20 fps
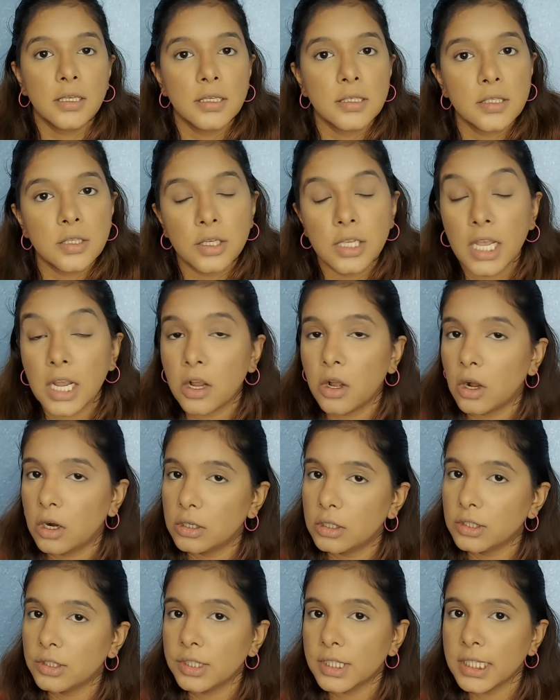So yeah,
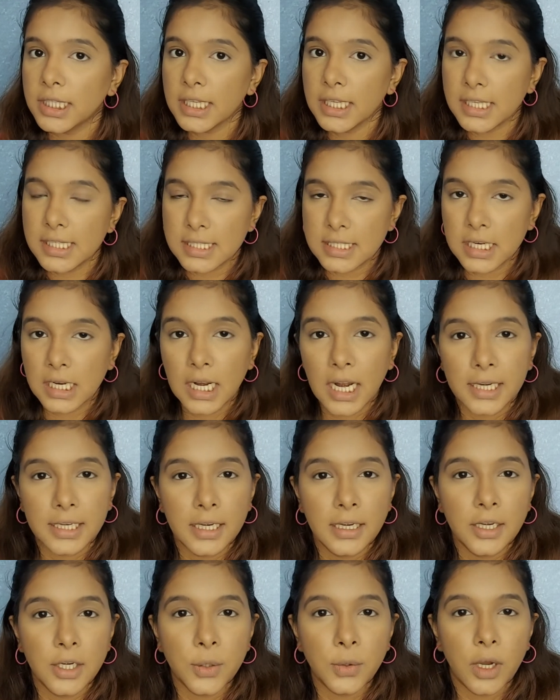contouring is done. I
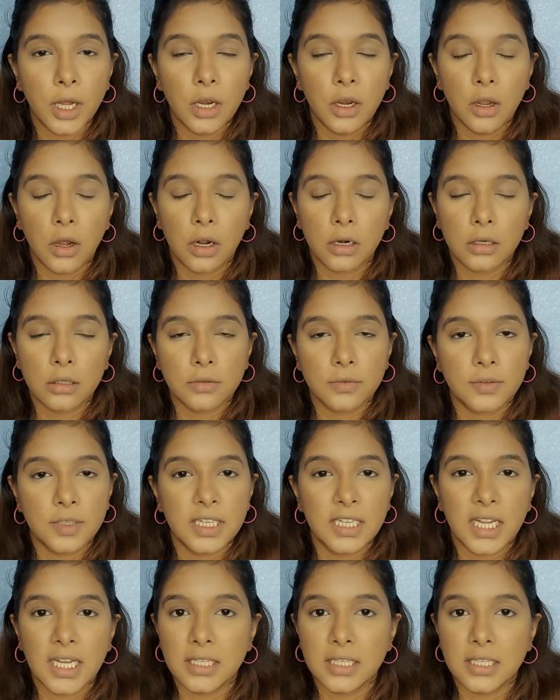didn't do a lot of it.